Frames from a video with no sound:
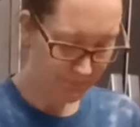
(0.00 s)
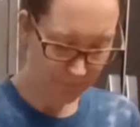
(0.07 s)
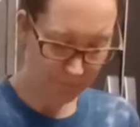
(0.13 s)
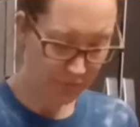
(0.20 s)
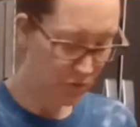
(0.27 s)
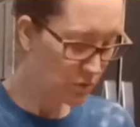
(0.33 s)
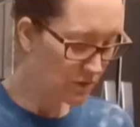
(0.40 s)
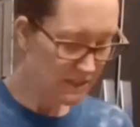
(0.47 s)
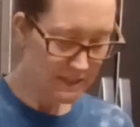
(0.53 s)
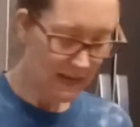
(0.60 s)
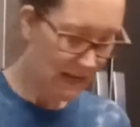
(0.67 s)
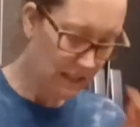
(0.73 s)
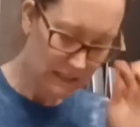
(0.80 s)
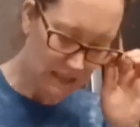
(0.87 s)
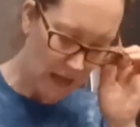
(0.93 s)
food
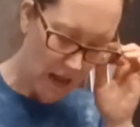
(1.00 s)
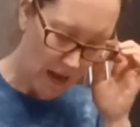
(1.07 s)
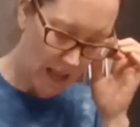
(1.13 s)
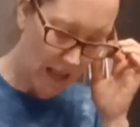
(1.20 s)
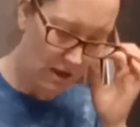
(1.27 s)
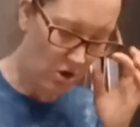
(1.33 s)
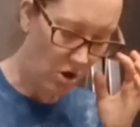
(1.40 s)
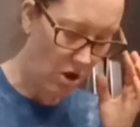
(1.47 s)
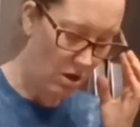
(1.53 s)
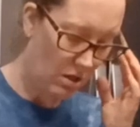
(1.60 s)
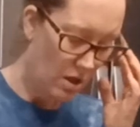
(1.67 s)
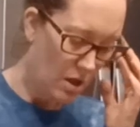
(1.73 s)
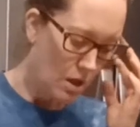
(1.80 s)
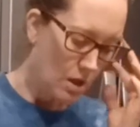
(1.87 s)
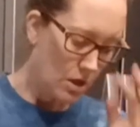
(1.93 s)
stains on it and all.
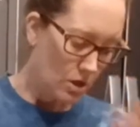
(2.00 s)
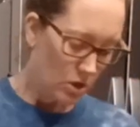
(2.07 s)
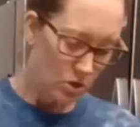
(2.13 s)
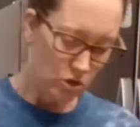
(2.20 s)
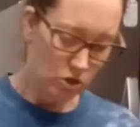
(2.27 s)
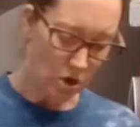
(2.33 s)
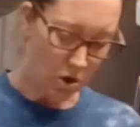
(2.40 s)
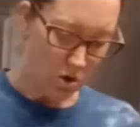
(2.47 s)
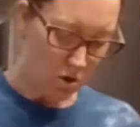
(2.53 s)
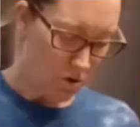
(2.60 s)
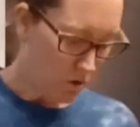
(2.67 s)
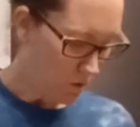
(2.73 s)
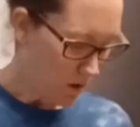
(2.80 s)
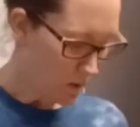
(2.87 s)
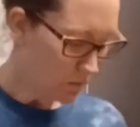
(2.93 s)

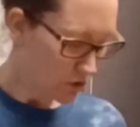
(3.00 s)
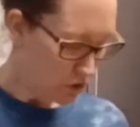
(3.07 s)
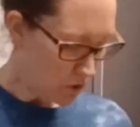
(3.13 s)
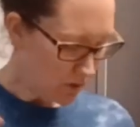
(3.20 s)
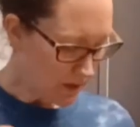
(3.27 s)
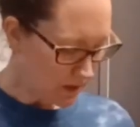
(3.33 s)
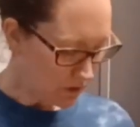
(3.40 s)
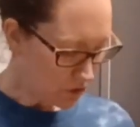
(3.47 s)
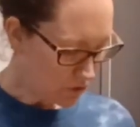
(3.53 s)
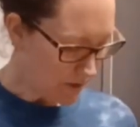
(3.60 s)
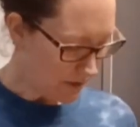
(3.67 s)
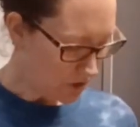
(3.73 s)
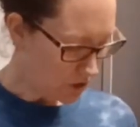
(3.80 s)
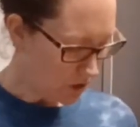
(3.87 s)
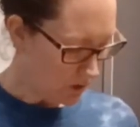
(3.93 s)
So, and we'll show a little
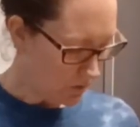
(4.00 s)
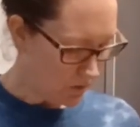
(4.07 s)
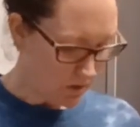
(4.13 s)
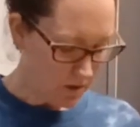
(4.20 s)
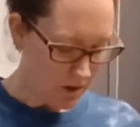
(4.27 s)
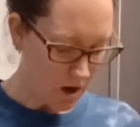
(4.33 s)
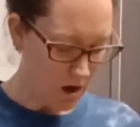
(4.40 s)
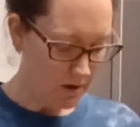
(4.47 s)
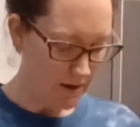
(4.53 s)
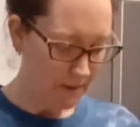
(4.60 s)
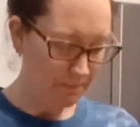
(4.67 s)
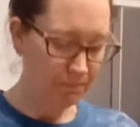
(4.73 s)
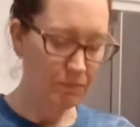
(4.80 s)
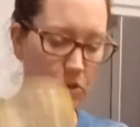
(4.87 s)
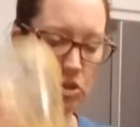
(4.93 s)
trick too. All right,
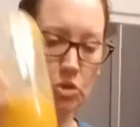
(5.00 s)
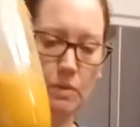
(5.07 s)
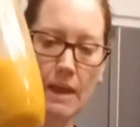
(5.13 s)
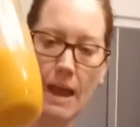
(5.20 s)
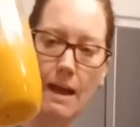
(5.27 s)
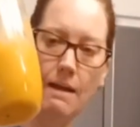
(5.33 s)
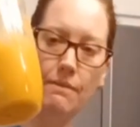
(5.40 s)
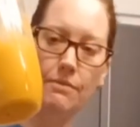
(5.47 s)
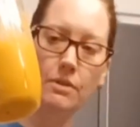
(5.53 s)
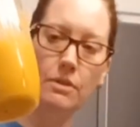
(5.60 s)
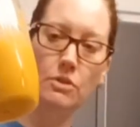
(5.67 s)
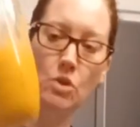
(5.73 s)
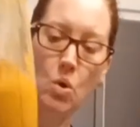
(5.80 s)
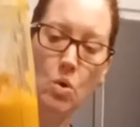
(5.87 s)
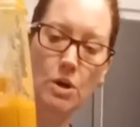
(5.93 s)
so we have
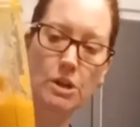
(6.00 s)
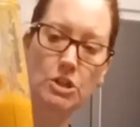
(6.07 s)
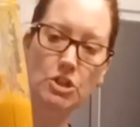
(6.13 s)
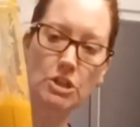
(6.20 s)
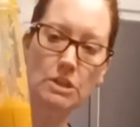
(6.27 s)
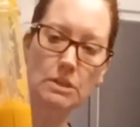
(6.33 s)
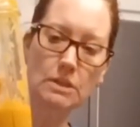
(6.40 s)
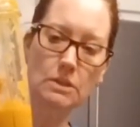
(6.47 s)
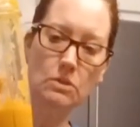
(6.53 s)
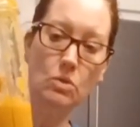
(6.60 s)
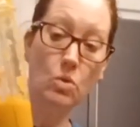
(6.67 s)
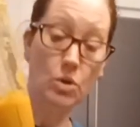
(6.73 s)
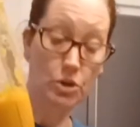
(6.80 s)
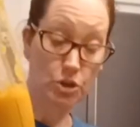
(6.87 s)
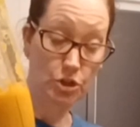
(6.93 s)
the oranges,
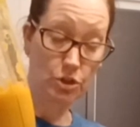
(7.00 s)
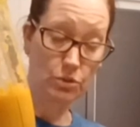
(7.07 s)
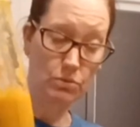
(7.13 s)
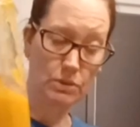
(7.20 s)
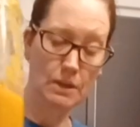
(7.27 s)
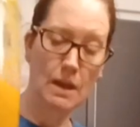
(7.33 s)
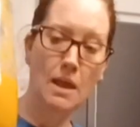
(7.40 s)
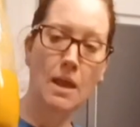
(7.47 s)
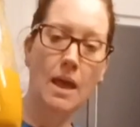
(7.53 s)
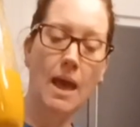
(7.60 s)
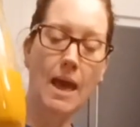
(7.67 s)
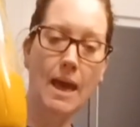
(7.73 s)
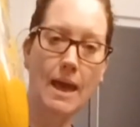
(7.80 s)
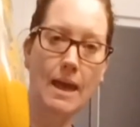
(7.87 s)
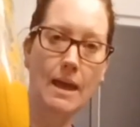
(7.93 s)
orange juice,
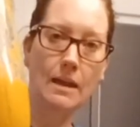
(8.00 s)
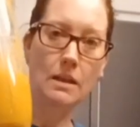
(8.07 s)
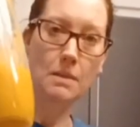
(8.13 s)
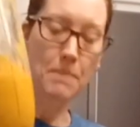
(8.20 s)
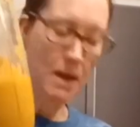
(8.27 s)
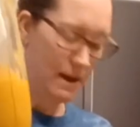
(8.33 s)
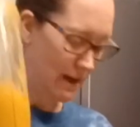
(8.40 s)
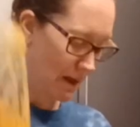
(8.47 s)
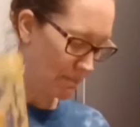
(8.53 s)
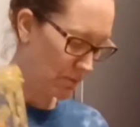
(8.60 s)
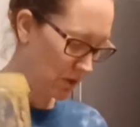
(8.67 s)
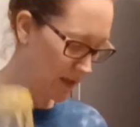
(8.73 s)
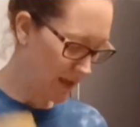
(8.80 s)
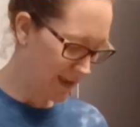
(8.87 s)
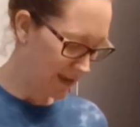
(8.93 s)
and the
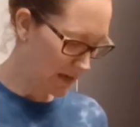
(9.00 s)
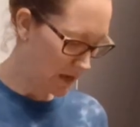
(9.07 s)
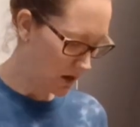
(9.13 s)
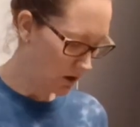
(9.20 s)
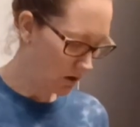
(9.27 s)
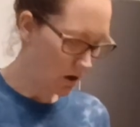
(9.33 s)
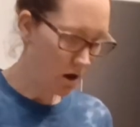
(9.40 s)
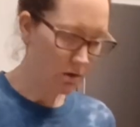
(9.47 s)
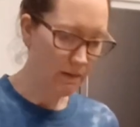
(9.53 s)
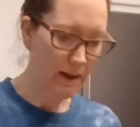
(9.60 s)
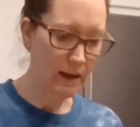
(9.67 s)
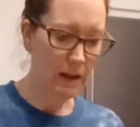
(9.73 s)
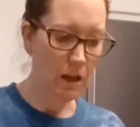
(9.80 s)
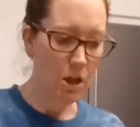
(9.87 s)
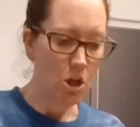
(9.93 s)
pineapple in here
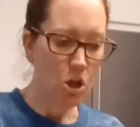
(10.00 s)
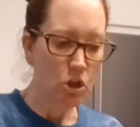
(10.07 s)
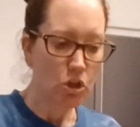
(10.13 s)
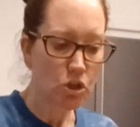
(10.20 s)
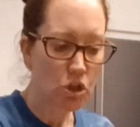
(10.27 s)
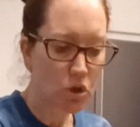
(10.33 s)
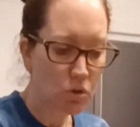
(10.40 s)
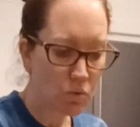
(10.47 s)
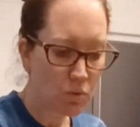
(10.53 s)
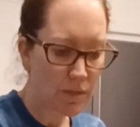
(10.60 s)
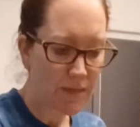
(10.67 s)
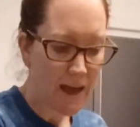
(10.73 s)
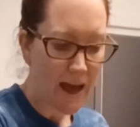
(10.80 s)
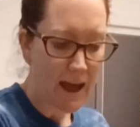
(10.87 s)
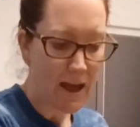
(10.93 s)
already. To
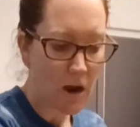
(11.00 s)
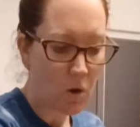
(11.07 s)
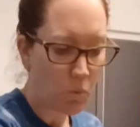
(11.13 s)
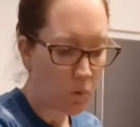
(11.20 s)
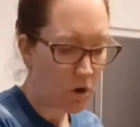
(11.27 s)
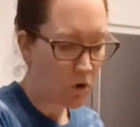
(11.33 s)
that, we're